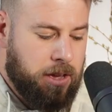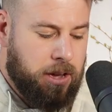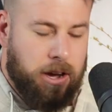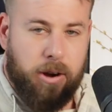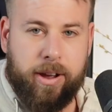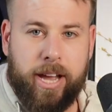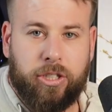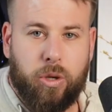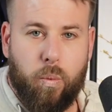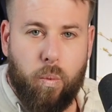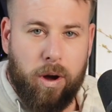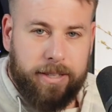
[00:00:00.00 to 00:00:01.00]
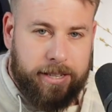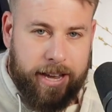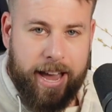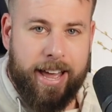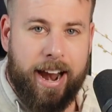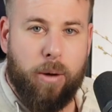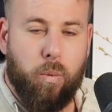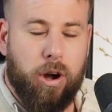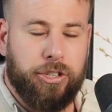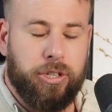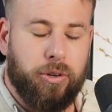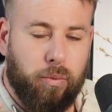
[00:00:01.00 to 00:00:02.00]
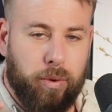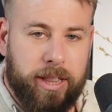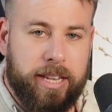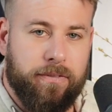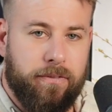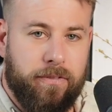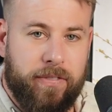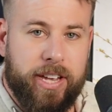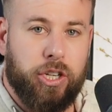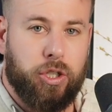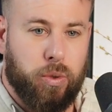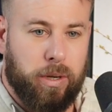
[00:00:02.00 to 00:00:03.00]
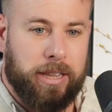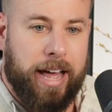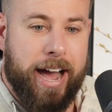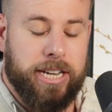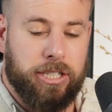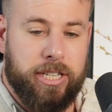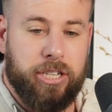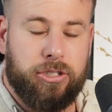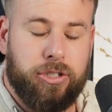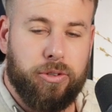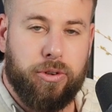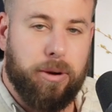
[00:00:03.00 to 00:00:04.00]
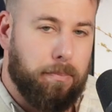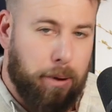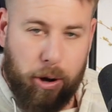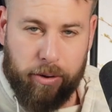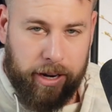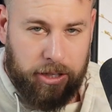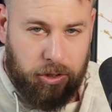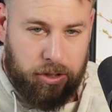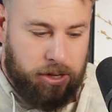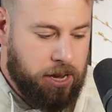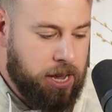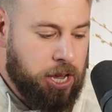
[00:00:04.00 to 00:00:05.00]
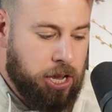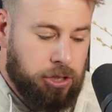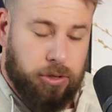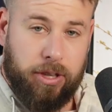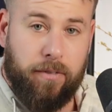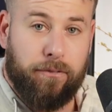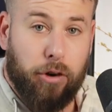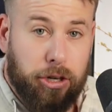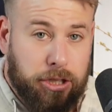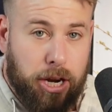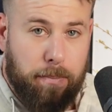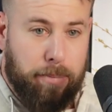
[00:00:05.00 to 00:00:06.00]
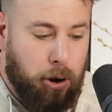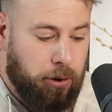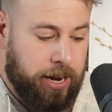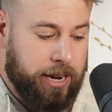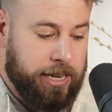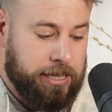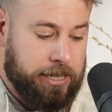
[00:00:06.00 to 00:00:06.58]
Okay, so once again, I want you to really visualize these two components. So the first component is